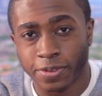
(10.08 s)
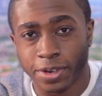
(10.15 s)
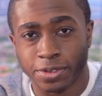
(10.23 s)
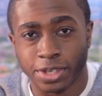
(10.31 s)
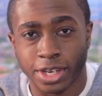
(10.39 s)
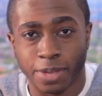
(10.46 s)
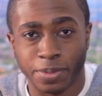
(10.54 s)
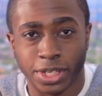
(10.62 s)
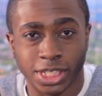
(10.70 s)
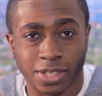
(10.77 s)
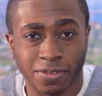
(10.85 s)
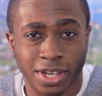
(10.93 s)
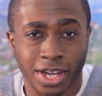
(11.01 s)
video today
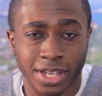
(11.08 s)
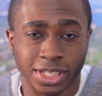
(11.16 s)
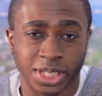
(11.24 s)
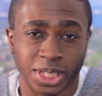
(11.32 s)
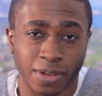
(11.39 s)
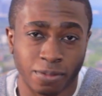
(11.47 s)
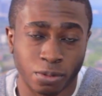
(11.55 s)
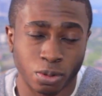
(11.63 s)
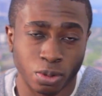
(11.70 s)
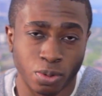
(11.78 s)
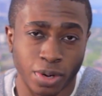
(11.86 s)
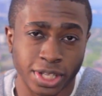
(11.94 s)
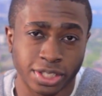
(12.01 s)
because I've gotten several
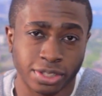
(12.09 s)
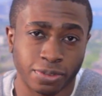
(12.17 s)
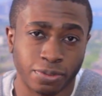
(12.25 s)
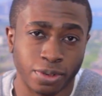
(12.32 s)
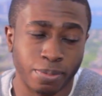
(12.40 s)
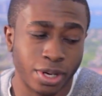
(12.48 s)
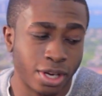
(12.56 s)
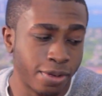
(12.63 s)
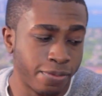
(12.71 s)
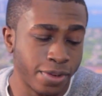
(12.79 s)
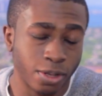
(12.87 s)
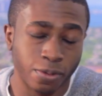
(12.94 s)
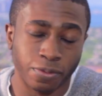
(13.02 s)
requests from
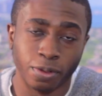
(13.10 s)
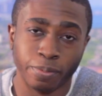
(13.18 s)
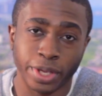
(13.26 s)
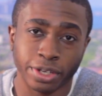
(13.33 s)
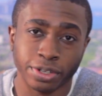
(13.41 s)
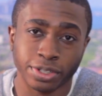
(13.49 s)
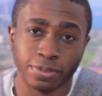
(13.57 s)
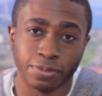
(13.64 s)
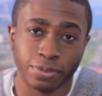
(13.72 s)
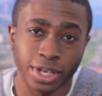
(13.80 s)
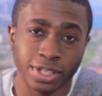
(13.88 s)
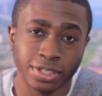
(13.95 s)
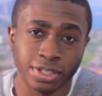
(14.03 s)
fellow filmmakers and
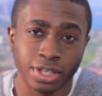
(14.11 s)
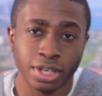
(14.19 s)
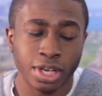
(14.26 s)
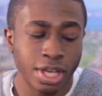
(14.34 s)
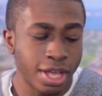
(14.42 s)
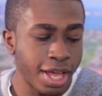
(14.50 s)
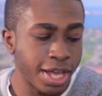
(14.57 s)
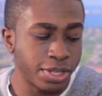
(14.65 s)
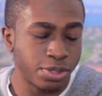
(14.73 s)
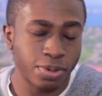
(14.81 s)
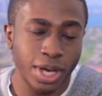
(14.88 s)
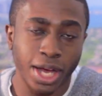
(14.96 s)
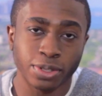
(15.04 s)
friends as
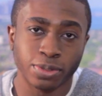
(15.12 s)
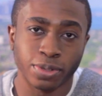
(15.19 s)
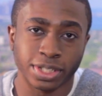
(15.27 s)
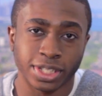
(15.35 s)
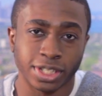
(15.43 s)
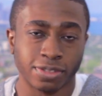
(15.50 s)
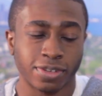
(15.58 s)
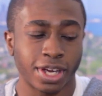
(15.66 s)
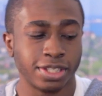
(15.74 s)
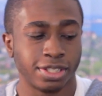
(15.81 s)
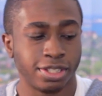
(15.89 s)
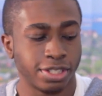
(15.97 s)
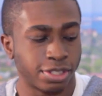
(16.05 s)
to how to
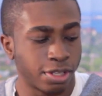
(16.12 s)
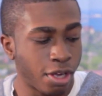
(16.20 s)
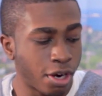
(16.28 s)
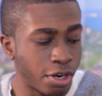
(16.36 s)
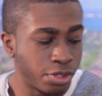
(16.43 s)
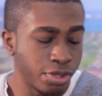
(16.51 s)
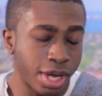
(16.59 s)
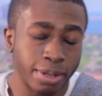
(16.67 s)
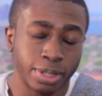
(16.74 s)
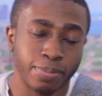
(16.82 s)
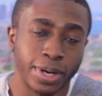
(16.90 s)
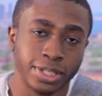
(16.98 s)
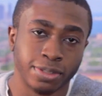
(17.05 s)
accessorize the DSLR to
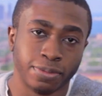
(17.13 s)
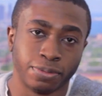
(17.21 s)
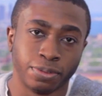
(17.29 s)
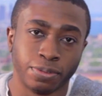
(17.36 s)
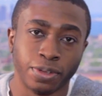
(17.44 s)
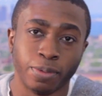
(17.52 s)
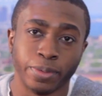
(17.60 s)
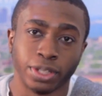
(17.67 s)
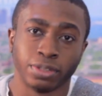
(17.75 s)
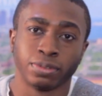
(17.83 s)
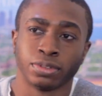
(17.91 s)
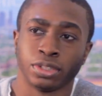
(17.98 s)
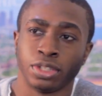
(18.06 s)
optimize it for filming.
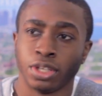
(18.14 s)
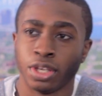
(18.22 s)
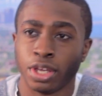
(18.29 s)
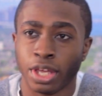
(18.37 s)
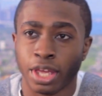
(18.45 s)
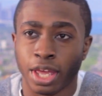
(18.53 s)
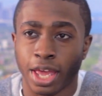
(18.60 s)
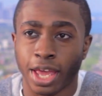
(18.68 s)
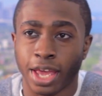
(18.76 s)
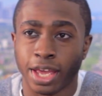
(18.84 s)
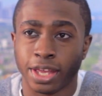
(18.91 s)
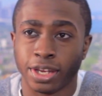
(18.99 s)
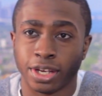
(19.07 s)

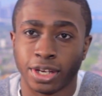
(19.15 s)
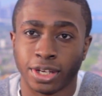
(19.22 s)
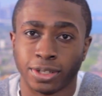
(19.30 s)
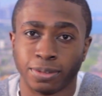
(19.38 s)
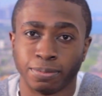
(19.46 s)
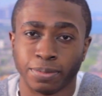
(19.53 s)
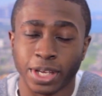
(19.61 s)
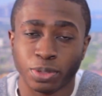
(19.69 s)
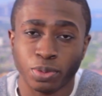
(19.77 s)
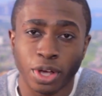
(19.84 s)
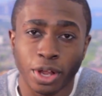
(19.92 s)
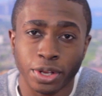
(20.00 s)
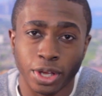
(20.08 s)
And as
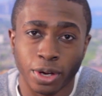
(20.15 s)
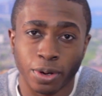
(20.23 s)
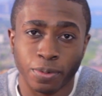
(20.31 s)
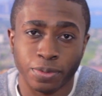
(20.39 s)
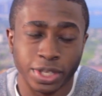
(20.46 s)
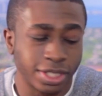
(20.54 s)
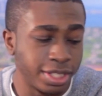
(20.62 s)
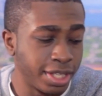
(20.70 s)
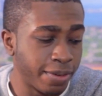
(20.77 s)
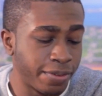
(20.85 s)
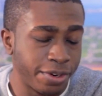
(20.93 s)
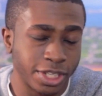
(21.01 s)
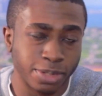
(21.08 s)
we all know, this can
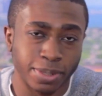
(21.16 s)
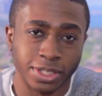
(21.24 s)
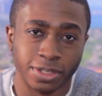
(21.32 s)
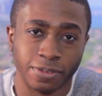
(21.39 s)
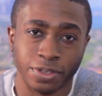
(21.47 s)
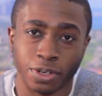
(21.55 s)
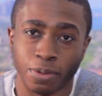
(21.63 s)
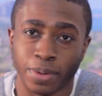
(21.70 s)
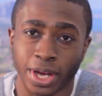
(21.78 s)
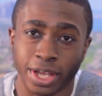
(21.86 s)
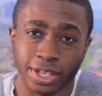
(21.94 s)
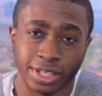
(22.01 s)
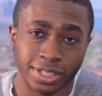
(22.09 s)
get very expensive,
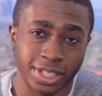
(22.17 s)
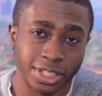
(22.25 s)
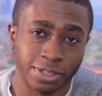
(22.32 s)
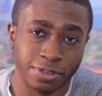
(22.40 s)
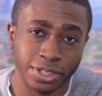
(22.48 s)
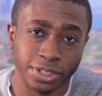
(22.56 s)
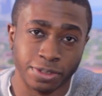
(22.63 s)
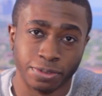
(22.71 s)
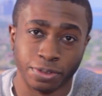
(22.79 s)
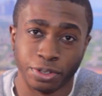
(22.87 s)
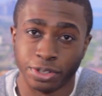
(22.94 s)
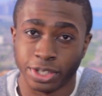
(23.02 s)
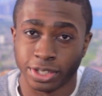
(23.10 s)
buying accessories for
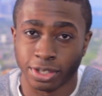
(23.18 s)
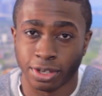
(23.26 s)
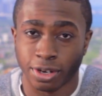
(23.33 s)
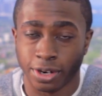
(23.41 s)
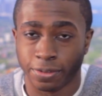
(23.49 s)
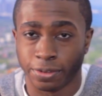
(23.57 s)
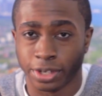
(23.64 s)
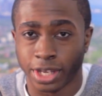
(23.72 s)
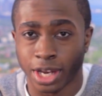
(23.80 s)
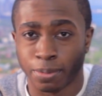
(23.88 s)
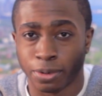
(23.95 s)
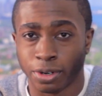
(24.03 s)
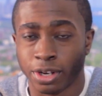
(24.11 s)
your DSLR and for your
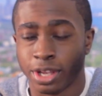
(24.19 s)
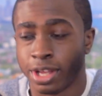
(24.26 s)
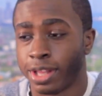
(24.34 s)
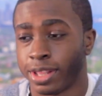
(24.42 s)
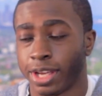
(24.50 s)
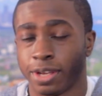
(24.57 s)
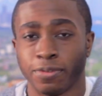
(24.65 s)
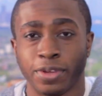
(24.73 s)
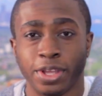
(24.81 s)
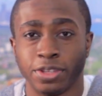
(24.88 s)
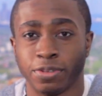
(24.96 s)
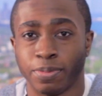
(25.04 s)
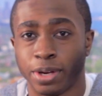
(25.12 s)
camera that can
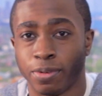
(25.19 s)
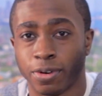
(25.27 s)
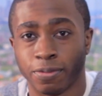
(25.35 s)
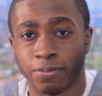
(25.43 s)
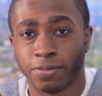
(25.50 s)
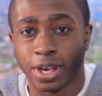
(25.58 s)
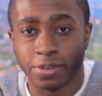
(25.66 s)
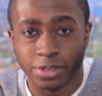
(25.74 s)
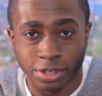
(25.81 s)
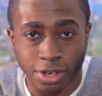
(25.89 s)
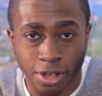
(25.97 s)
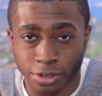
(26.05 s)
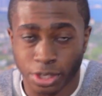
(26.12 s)
range from anywhere from
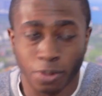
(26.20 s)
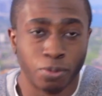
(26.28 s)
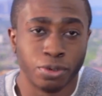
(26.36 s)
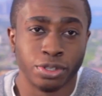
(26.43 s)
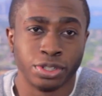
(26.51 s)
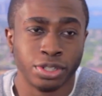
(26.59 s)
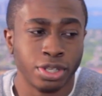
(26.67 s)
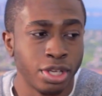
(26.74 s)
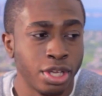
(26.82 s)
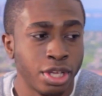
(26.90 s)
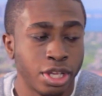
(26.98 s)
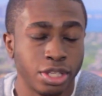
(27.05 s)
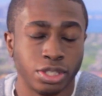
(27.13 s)
$500 upwards.
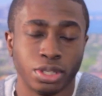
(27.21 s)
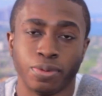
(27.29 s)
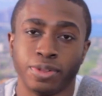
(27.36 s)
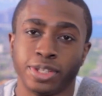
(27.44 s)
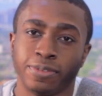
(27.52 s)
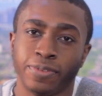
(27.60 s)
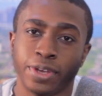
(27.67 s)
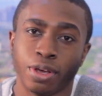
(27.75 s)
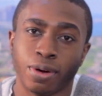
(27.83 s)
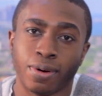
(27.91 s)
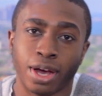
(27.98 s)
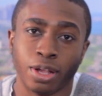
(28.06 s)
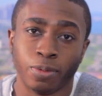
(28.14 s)
And so in this
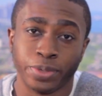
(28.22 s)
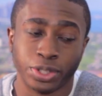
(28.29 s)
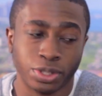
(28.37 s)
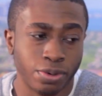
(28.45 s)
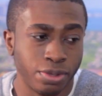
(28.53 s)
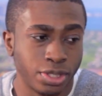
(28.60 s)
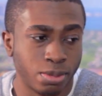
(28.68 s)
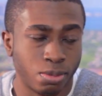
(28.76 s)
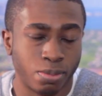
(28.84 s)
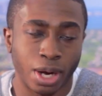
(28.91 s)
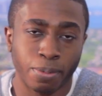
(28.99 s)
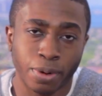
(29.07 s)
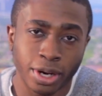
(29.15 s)
video, I will be showing you some of
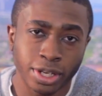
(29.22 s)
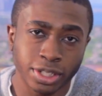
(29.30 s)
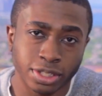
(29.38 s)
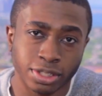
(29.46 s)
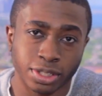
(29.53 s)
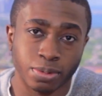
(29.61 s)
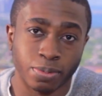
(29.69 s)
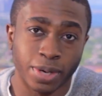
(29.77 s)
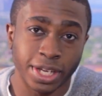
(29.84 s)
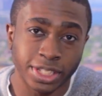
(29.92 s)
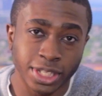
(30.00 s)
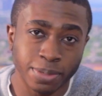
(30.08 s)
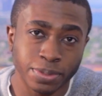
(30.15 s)
my products and some of
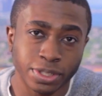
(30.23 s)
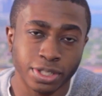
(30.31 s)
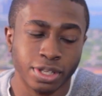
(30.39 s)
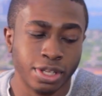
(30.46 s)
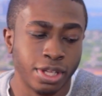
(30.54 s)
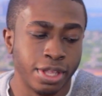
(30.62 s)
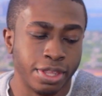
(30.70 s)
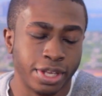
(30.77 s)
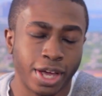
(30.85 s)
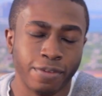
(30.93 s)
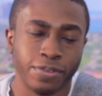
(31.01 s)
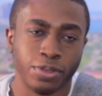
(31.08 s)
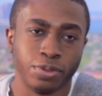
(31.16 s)
my tips that
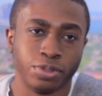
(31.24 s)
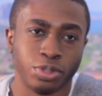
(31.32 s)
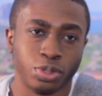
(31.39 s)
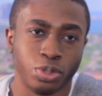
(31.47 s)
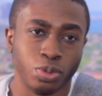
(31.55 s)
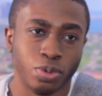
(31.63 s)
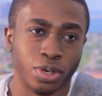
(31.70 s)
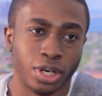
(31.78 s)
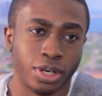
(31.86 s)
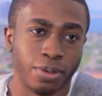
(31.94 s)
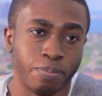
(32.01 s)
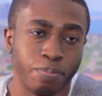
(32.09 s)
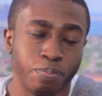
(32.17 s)
I've used
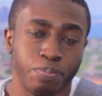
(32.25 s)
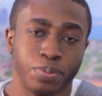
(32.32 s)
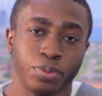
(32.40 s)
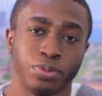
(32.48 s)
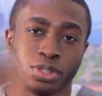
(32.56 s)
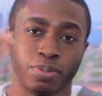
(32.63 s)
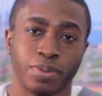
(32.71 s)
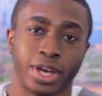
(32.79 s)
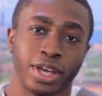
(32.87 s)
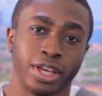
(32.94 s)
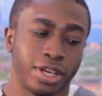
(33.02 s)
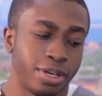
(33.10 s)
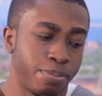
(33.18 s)
to boost
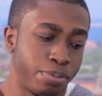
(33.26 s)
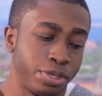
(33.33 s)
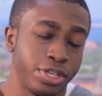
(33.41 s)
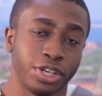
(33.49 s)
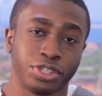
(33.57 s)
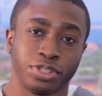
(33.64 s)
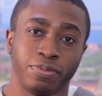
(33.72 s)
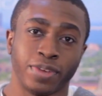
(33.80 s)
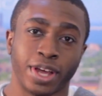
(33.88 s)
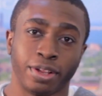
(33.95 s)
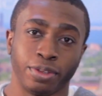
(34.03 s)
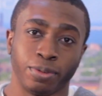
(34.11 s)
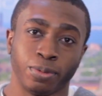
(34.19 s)
my production
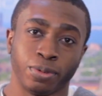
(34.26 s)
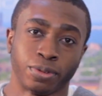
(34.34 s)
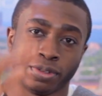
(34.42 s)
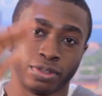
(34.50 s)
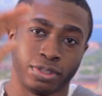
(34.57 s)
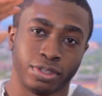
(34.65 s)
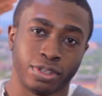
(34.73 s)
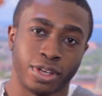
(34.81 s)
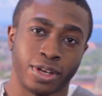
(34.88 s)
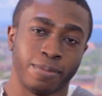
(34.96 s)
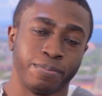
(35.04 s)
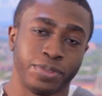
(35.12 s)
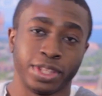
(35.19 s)
value
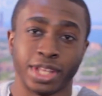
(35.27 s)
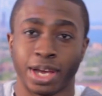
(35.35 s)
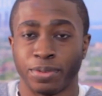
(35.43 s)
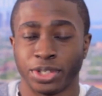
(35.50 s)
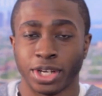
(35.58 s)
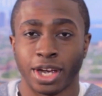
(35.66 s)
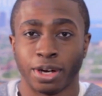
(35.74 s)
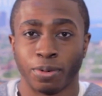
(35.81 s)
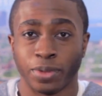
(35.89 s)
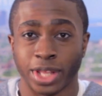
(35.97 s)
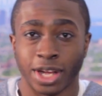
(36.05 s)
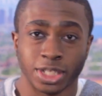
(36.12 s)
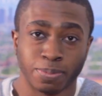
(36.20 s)
to that much higher
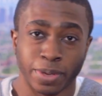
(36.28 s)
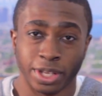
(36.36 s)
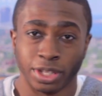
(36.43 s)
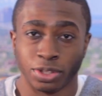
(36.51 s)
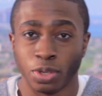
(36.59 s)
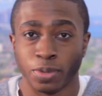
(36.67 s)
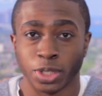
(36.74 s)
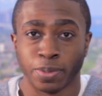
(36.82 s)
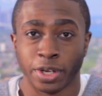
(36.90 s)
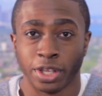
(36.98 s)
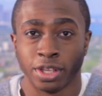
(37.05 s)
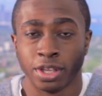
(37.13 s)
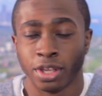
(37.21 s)
without spending too much
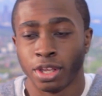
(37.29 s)
money.